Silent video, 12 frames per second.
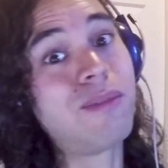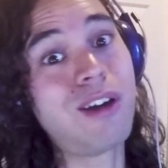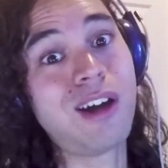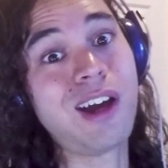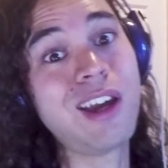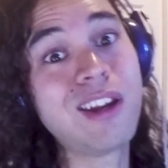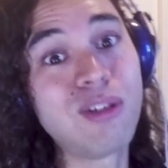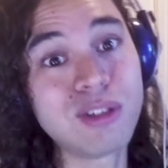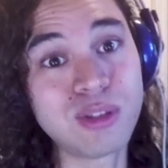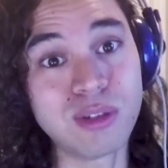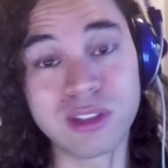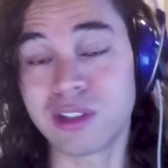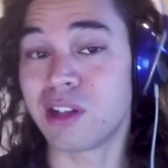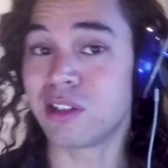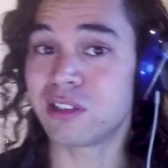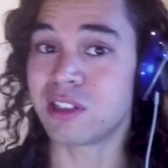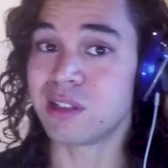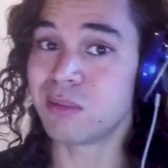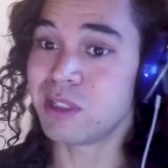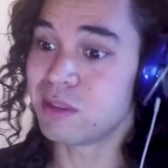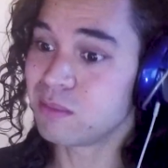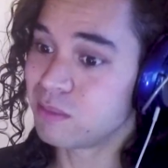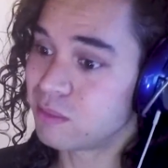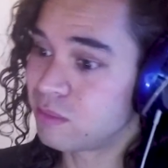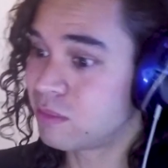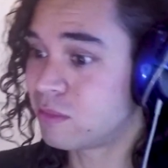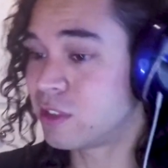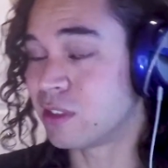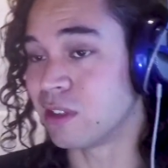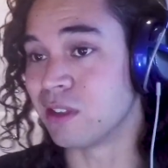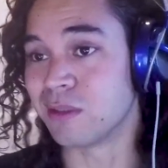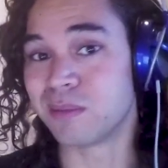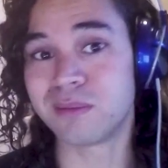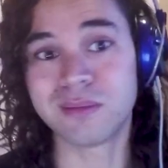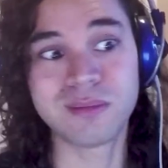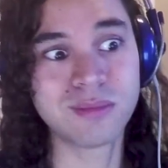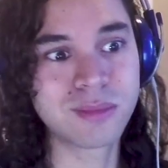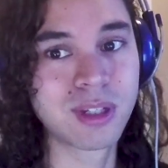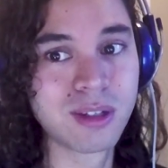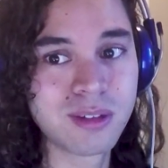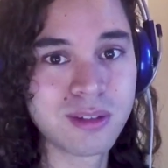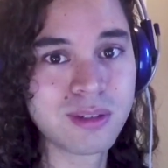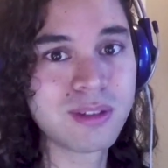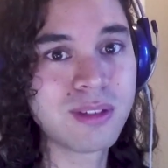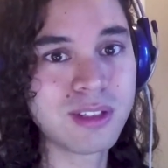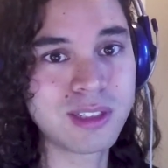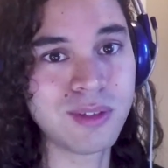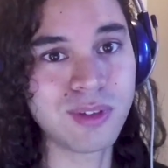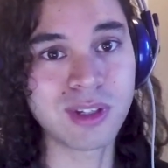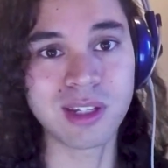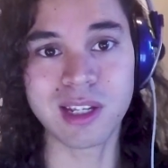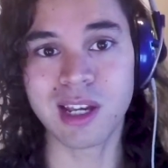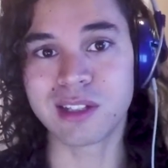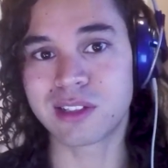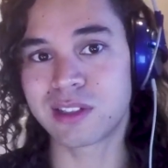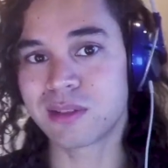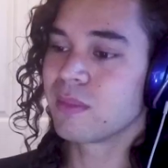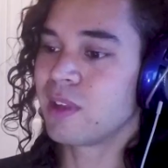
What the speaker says: I know what Tool song it's gonna be, so see if you can guess.